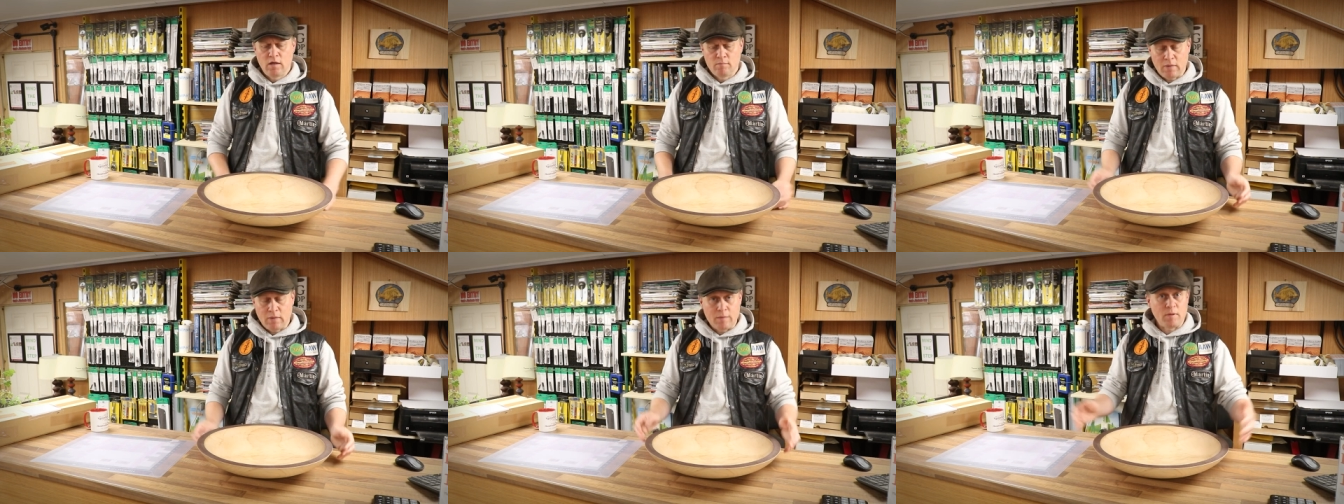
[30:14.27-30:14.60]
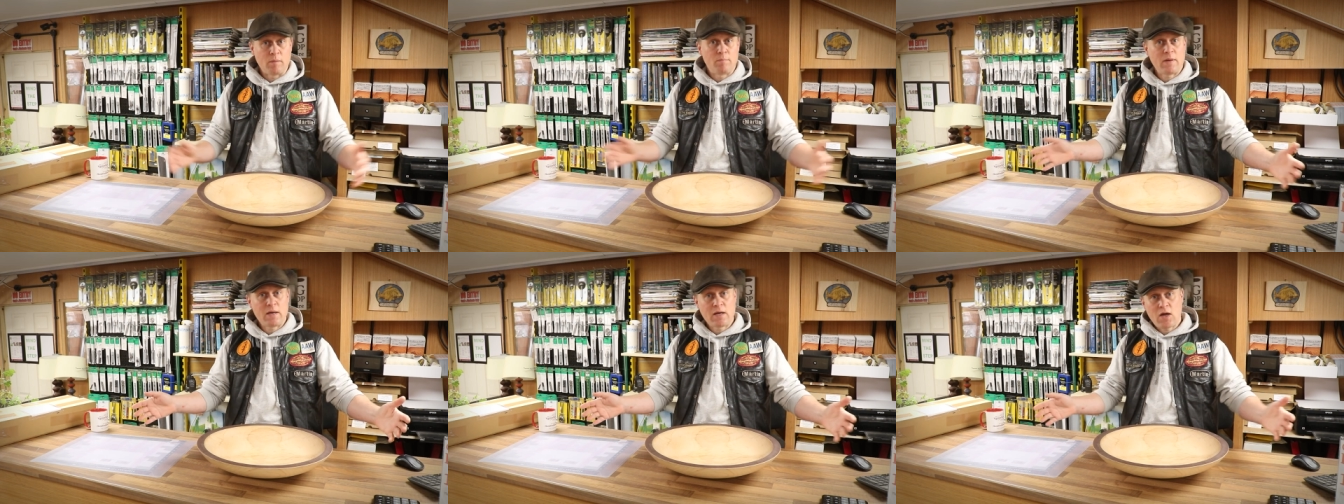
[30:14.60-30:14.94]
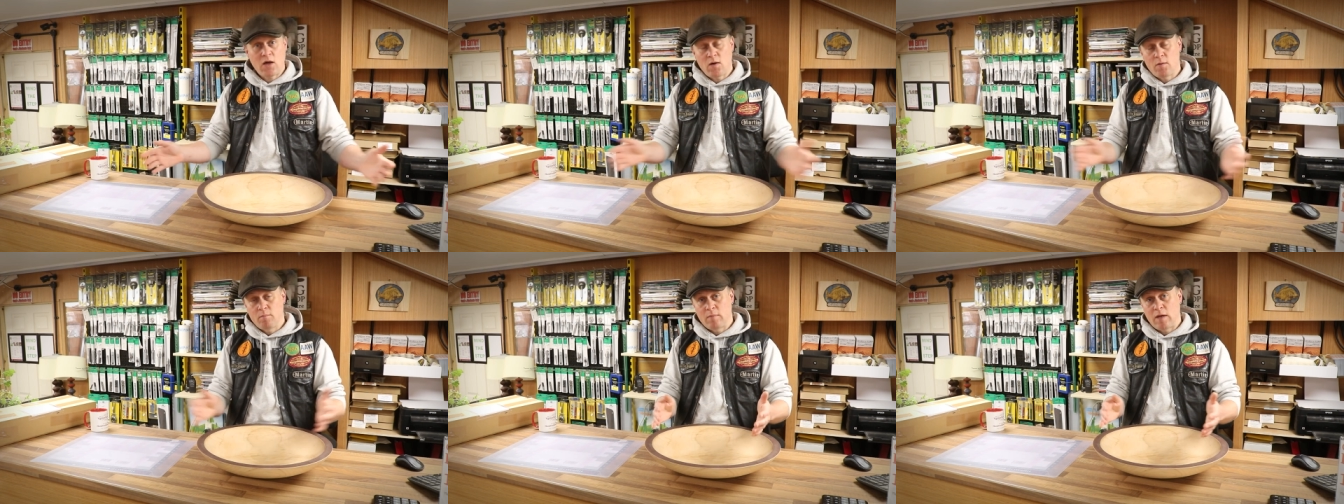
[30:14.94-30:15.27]
Maybe
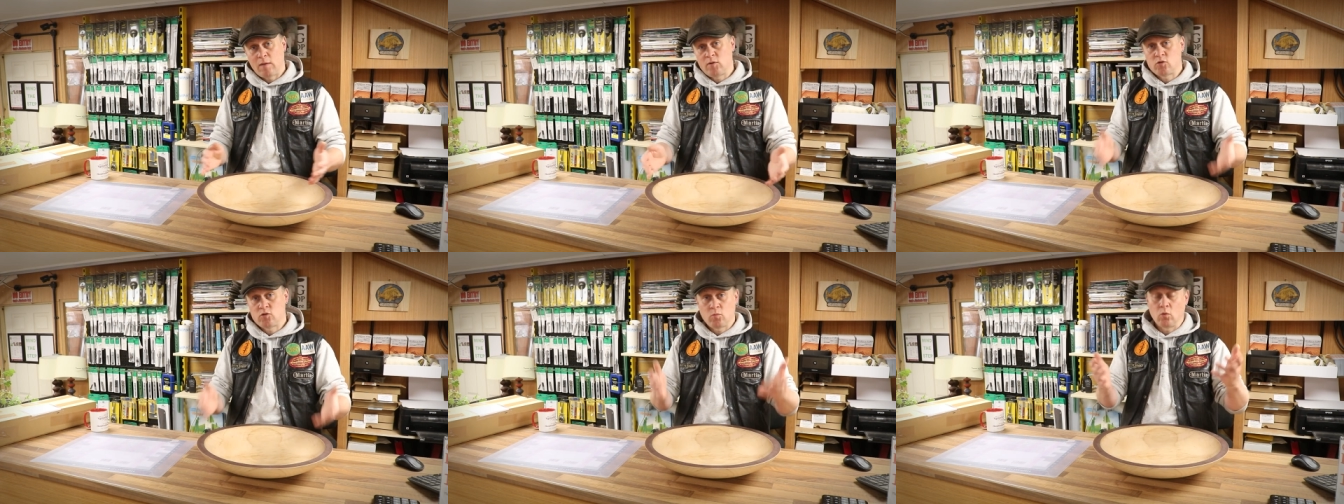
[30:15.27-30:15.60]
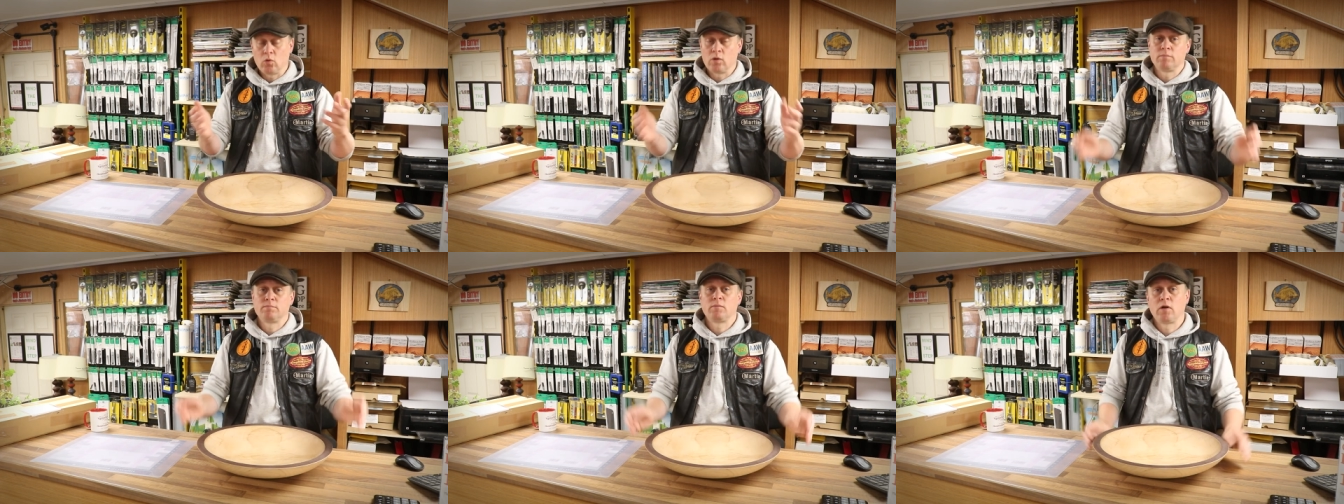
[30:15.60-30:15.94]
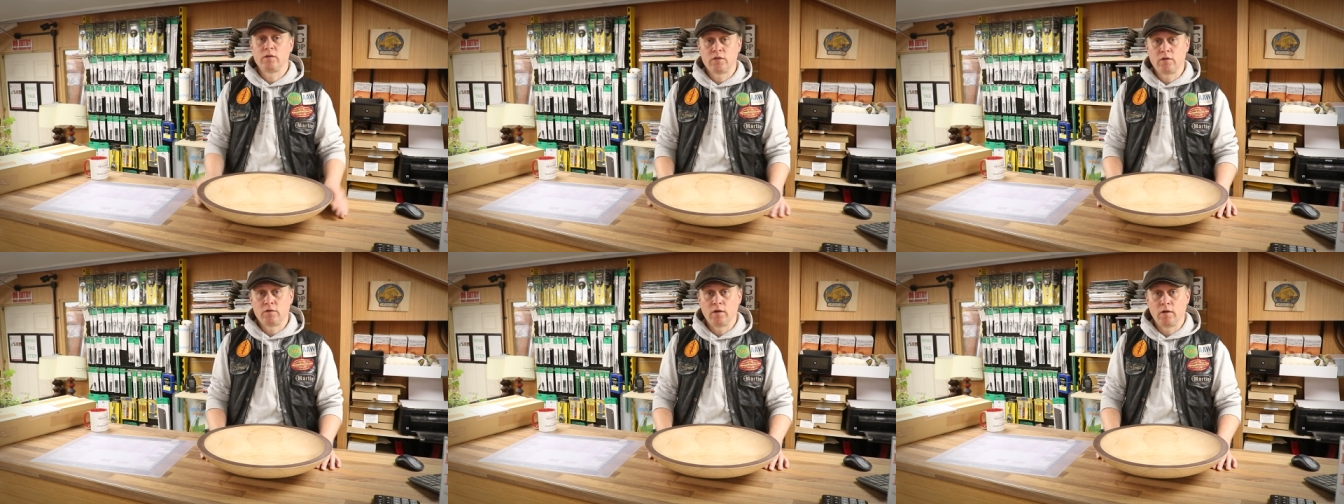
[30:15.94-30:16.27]
bigger, maybe smaller,
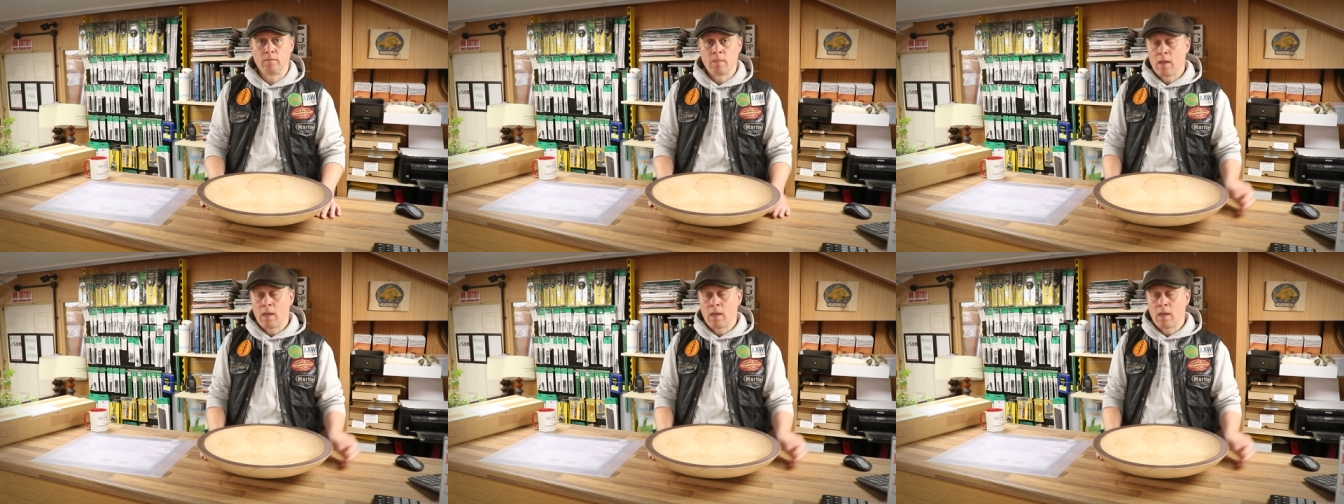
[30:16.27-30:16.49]
I don't know.